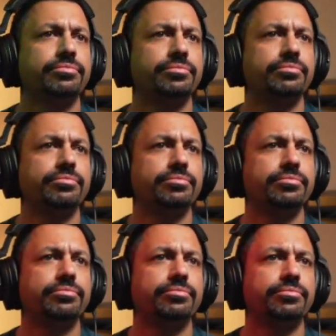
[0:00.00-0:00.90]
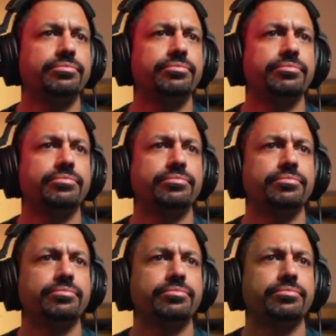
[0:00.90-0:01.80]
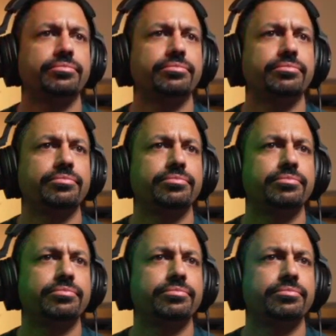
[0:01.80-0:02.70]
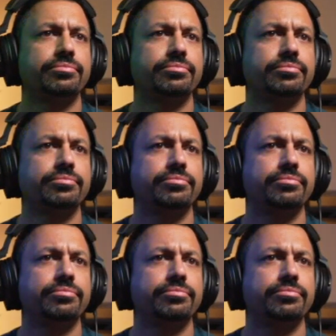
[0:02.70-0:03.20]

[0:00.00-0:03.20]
(not speaking)